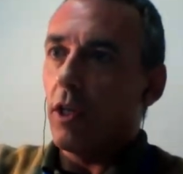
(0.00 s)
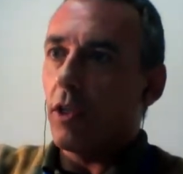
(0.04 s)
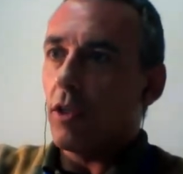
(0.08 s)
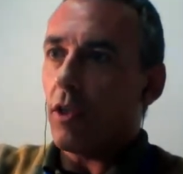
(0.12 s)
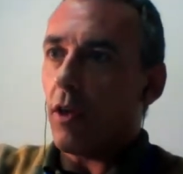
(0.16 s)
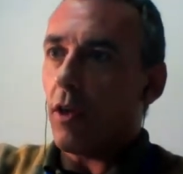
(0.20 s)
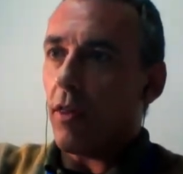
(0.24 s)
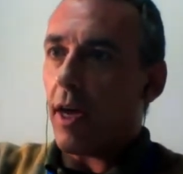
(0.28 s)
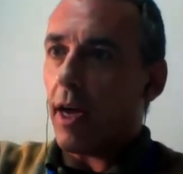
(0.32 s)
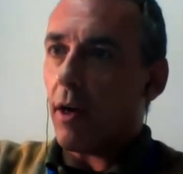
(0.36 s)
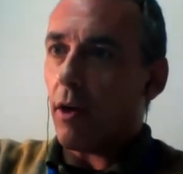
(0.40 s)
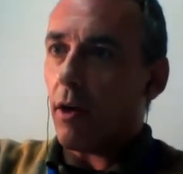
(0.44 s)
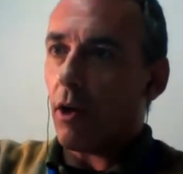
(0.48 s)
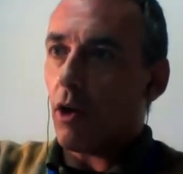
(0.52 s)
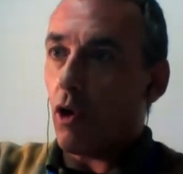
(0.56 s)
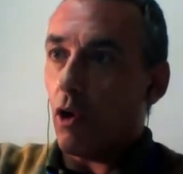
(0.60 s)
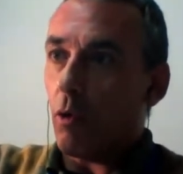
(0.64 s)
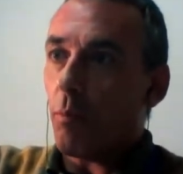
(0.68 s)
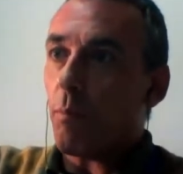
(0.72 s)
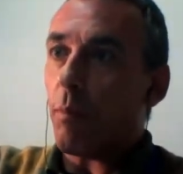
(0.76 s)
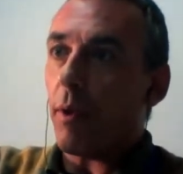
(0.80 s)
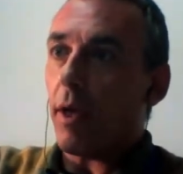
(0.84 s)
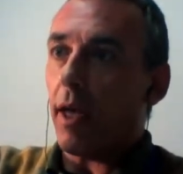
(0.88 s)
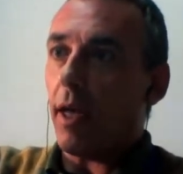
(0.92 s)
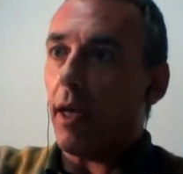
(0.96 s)
So that
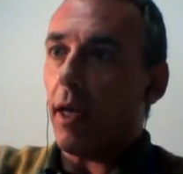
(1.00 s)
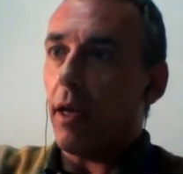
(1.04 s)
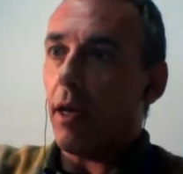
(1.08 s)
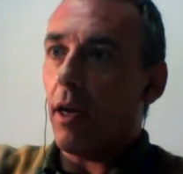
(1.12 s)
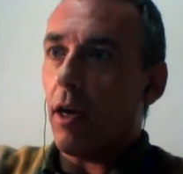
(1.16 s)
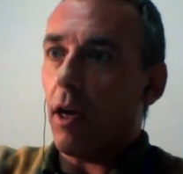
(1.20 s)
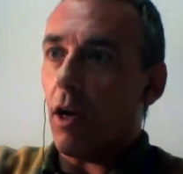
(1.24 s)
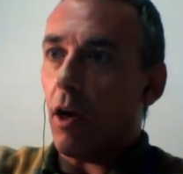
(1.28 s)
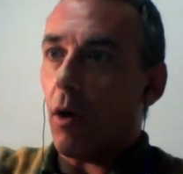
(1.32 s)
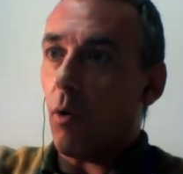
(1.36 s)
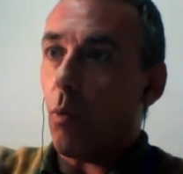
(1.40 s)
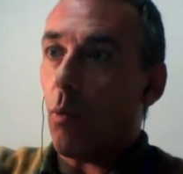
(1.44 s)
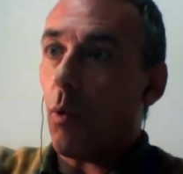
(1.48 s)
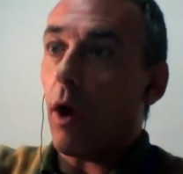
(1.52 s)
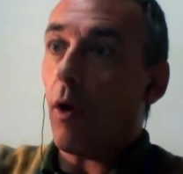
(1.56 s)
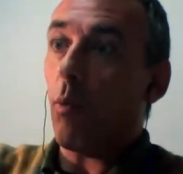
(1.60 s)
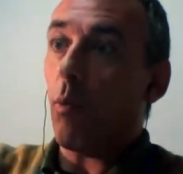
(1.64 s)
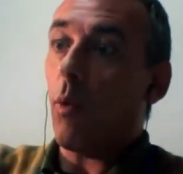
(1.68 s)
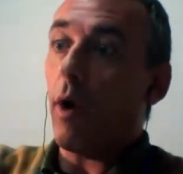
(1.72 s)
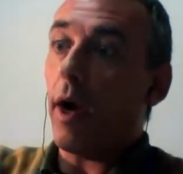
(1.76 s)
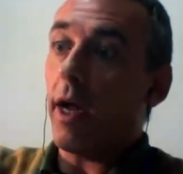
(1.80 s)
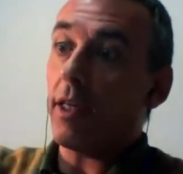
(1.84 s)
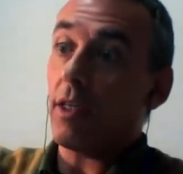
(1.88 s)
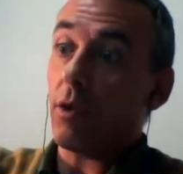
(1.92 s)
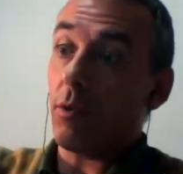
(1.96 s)
could be, you know,
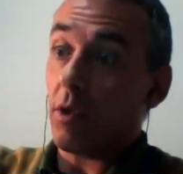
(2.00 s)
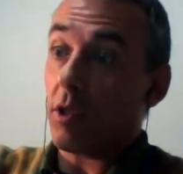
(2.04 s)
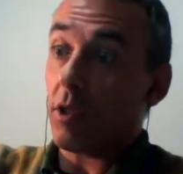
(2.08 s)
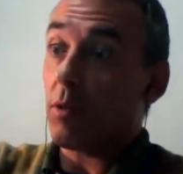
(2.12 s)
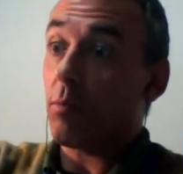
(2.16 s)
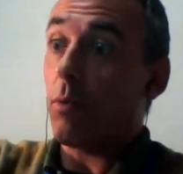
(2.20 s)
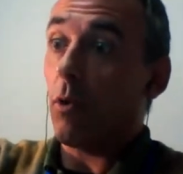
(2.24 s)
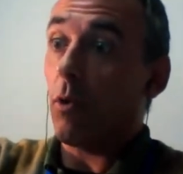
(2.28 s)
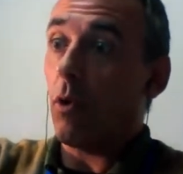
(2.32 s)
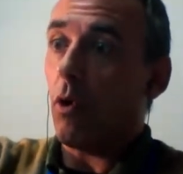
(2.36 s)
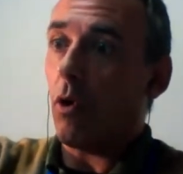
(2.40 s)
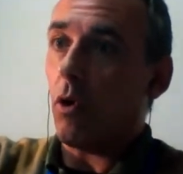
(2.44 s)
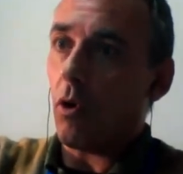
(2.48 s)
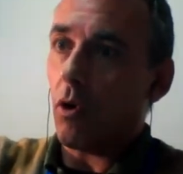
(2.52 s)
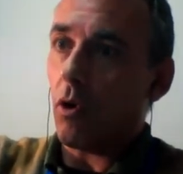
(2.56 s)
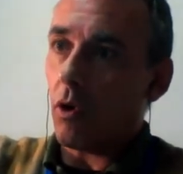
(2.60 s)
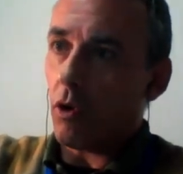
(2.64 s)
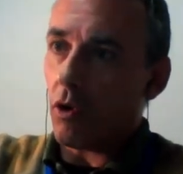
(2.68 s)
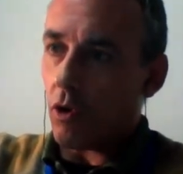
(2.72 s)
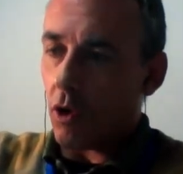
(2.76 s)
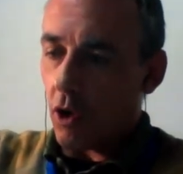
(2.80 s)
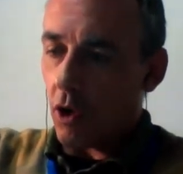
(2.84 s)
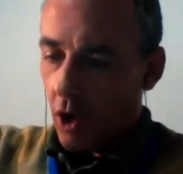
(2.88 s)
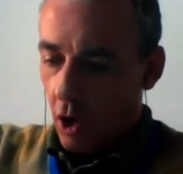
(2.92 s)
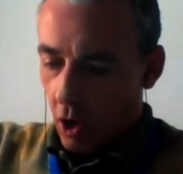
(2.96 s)
one way to
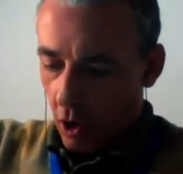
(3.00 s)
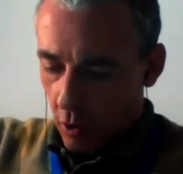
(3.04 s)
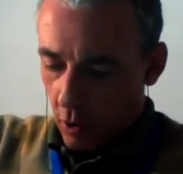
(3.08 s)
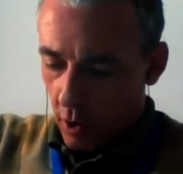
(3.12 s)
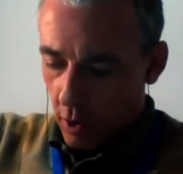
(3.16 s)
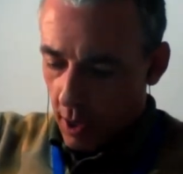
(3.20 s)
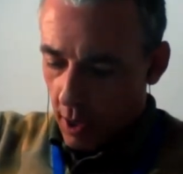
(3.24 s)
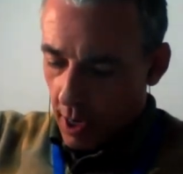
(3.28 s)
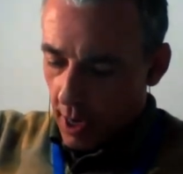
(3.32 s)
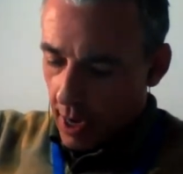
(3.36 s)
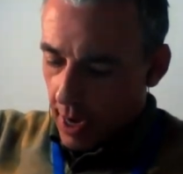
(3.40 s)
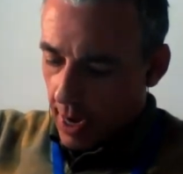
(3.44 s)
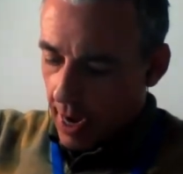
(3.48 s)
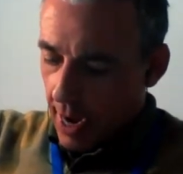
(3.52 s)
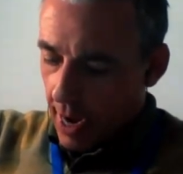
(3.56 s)
explore to go.